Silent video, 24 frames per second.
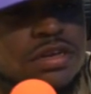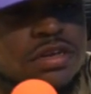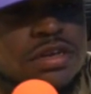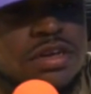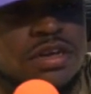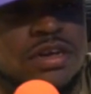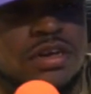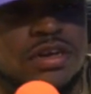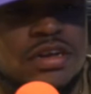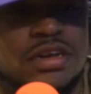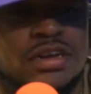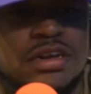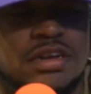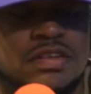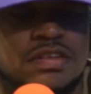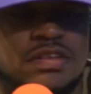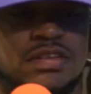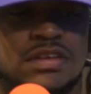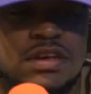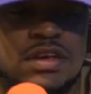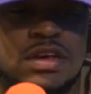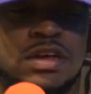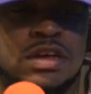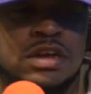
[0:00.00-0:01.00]
Yeah,
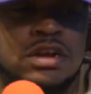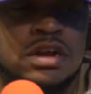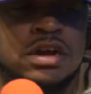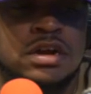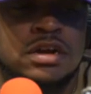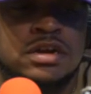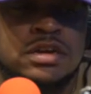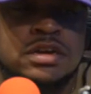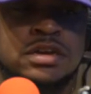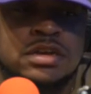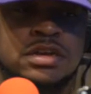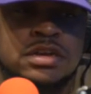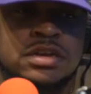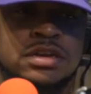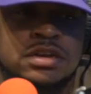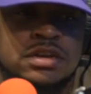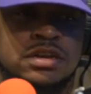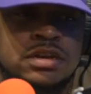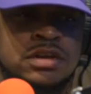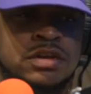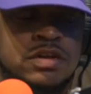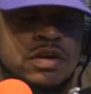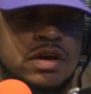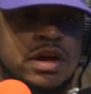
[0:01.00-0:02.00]
dog. And
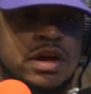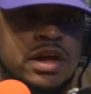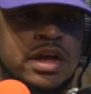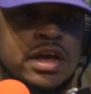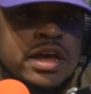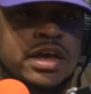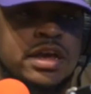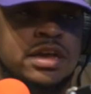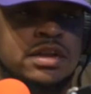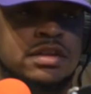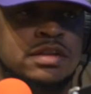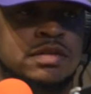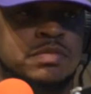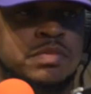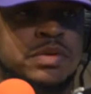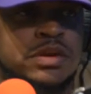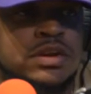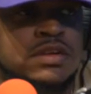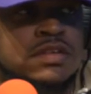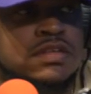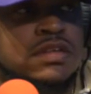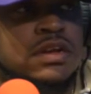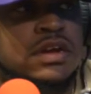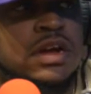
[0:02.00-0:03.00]
then the
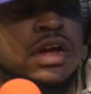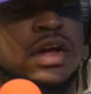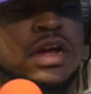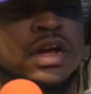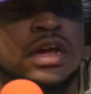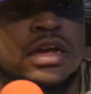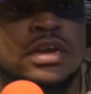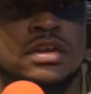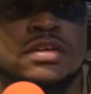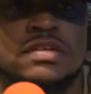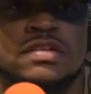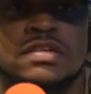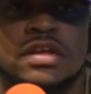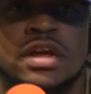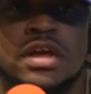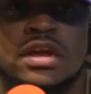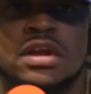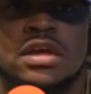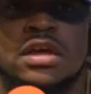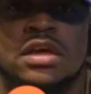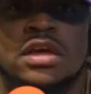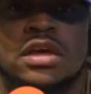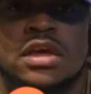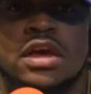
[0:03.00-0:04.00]
biggest thing I hate is
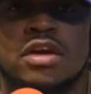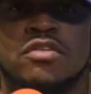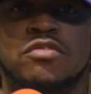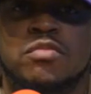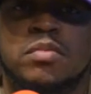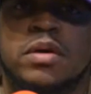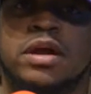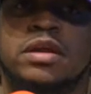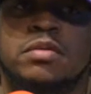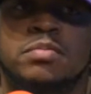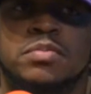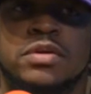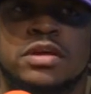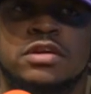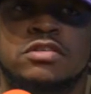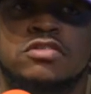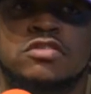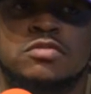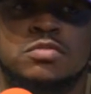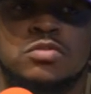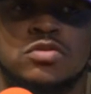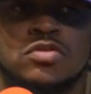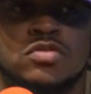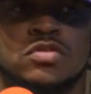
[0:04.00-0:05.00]
that everybody
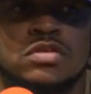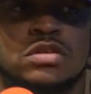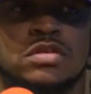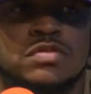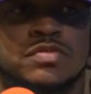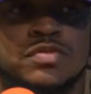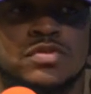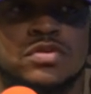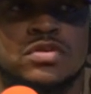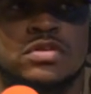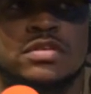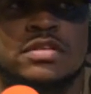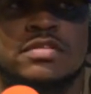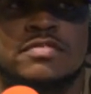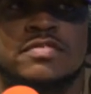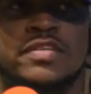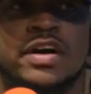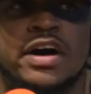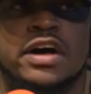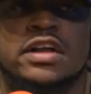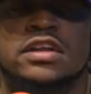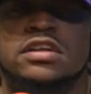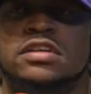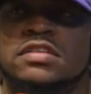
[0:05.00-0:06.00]
blames music for the
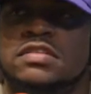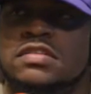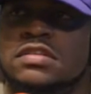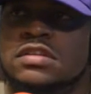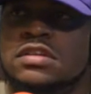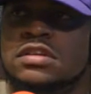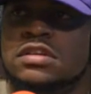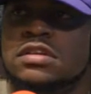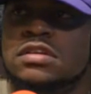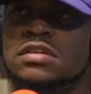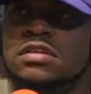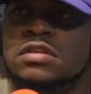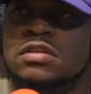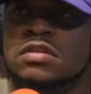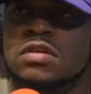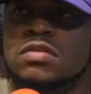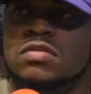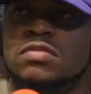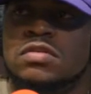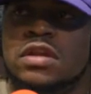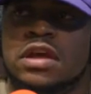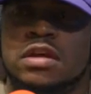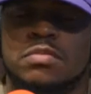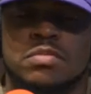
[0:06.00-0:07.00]
violence and
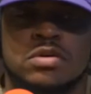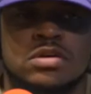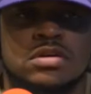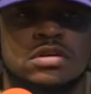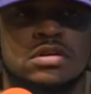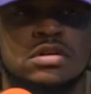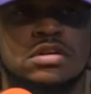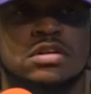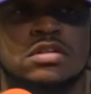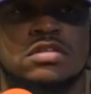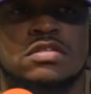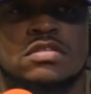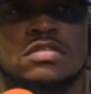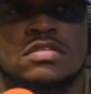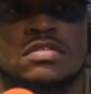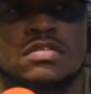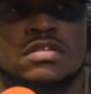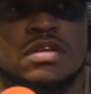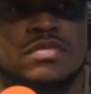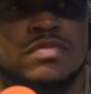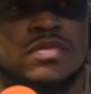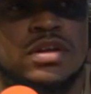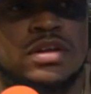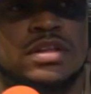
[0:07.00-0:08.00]
neighborhood and
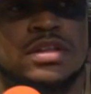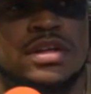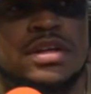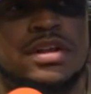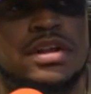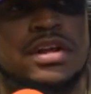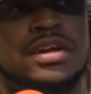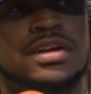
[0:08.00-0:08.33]
stuff like that.